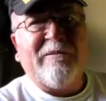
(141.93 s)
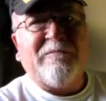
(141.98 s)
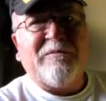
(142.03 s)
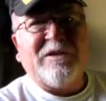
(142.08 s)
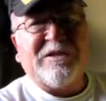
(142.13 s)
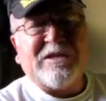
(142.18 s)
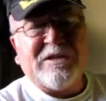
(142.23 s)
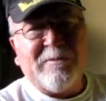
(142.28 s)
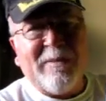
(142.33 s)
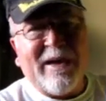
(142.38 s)

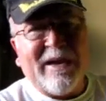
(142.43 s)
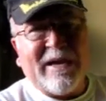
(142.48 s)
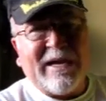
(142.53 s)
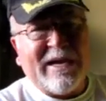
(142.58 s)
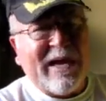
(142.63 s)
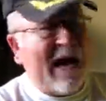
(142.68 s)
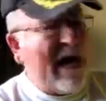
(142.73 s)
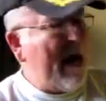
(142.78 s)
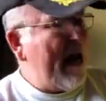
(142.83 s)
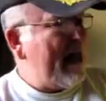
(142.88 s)
This is about a
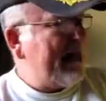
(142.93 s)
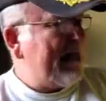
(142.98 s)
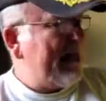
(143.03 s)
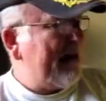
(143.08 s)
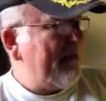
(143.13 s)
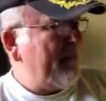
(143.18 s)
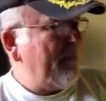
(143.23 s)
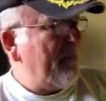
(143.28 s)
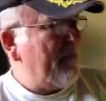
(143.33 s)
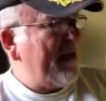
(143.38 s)
guy
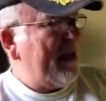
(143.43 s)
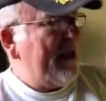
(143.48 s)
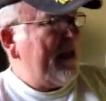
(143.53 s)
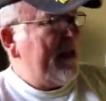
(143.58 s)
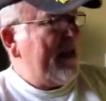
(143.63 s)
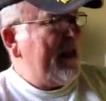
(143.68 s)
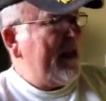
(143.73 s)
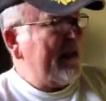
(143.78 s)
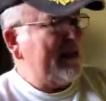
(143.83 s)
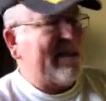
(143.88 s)
that
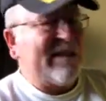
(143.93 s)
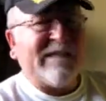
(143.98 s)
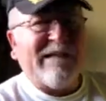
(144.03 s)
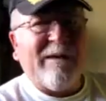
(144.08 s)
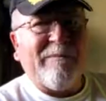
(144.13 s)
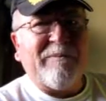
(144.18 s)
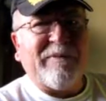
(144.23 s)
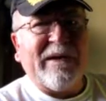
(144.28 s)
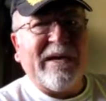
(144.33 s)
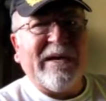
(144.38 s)
hit
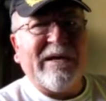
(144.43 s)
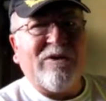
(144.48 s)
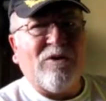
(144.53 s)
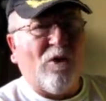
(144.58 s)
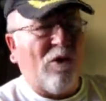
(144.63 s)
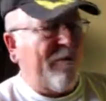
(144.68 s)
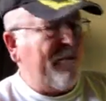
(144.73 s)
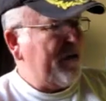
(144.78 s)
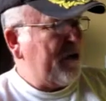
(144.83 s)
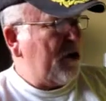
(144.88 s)
something
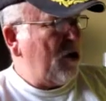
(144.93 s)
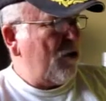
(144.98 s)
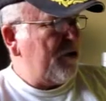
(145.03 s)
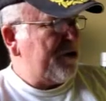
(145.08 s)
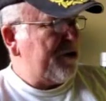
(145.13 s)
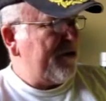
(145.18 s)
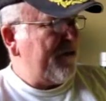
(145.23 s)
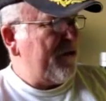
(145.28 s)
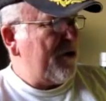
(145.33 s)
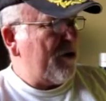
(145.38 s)
off the
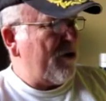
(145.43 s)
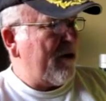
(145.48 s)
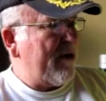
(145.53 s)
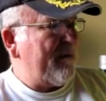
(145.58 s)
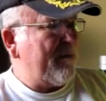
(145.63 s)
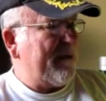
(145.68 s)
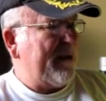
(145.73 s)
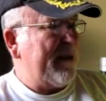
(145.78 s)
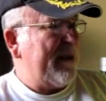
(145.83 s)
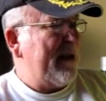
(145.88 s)
coast of
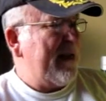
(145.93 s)
Europe